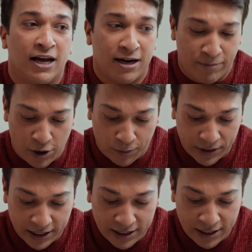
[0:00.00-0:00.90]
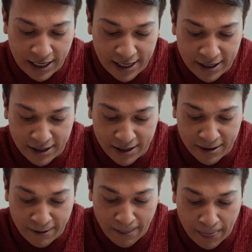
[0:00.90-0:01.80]
and my obsession had
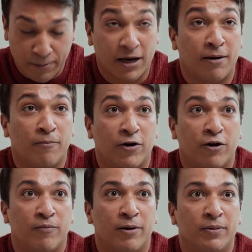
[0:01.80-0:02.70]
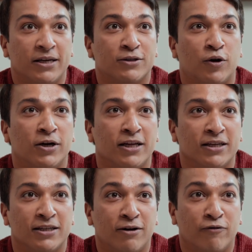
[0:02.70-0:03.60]
become one of my biggest
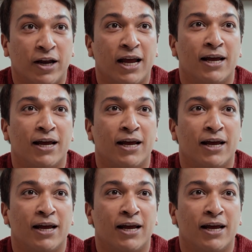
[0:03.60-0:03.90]
hauntings, that will I